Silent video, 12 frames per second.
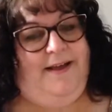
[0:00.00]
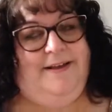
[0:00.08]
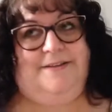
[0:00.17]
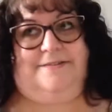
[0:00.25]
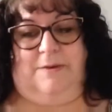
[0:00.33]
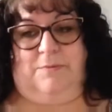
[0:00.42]

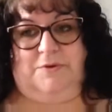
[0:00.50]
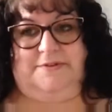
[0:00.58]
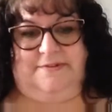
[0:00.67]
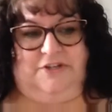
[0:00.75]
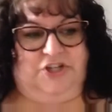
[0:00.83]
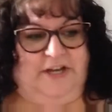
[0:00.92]
Someone
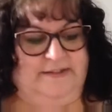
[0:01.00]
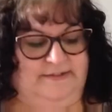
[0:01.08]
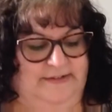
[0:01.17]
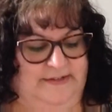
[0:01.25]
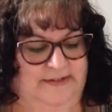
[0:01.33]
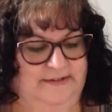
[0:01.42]

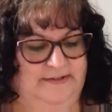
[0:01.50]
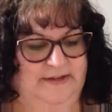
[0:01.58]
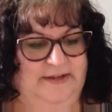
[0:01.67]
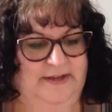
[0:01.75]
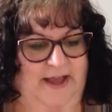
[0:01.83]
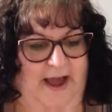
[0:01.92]
suggested,
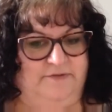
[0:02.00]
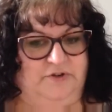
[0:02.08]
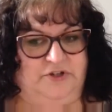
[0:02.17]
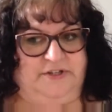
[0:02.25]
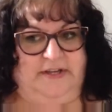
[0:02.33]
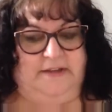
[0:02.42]
after
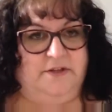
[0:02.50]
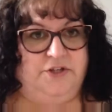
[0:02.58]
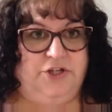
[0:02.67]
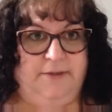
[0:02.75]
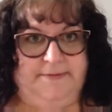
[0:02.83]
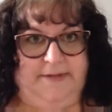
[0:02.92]
seeing the
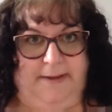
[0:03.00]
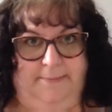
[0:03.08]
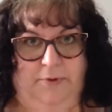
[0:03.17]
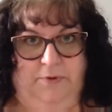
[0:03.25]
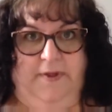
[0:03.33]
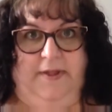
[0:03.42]
ship
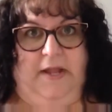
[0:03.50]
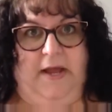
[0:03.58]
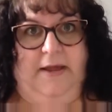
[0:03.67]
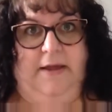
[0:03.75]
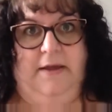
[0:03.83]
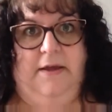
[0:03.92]
sampler that
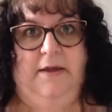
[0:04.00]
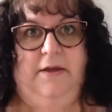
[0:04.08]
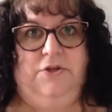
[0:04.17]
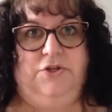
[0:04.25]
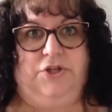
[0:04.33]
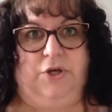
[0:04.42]
I
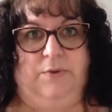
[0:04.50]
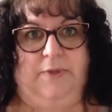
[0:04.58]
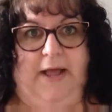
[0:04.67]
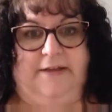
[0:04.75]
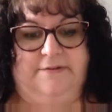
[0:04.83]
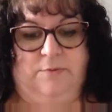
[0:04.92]
showed
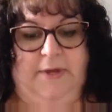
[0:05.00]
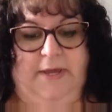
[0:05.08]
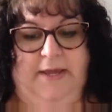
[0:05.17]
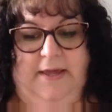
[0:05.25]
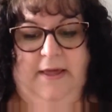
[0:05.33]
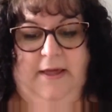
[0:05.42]
last
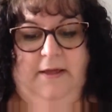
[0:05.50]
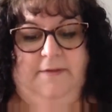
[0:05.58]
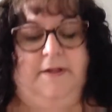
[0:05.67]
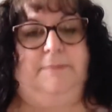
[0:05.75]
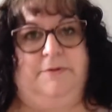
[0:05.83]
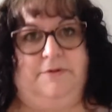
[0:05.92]
week, that
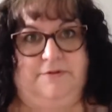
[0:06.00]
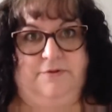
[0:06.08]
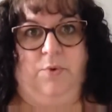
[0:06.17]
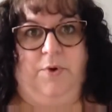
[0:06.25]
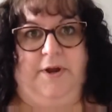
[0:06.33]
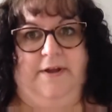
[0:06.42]
I put the
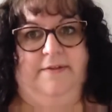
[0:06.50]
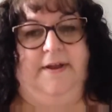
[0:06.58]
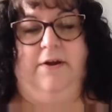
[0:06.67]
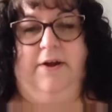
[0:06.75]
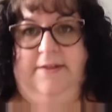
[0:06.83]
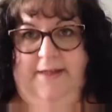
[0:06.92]
story in
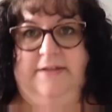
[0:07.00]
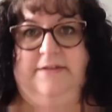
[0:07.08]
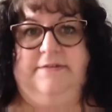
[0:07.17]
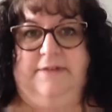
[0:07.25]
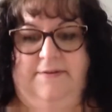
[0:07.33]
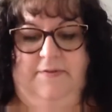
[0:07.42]
there. And that
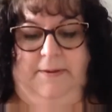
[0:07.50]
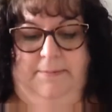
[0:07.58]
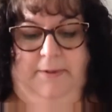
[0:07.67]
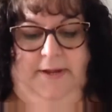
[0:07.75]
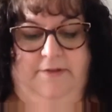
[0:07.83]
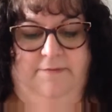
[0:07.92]
is definitely a
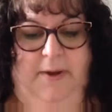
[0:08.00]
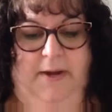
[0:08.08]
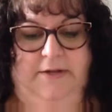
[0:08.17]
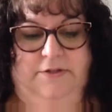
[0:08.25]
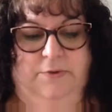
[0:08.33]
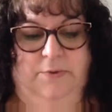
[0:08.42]
plan of
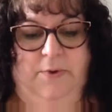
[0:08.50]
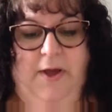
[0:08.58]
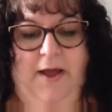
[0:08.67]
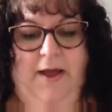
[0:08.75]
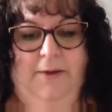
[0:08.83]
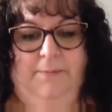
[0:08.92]
mine, to
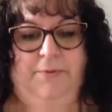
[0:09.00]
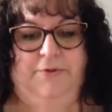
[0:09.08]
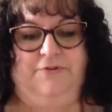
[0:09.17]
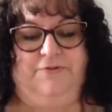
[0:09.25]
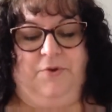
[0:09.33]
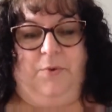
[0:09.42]
put the
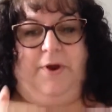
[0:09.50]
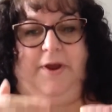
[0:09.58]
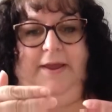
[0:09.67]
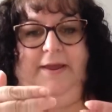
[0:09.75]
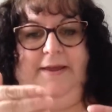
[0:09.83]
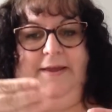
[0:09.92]

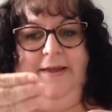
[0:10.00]
story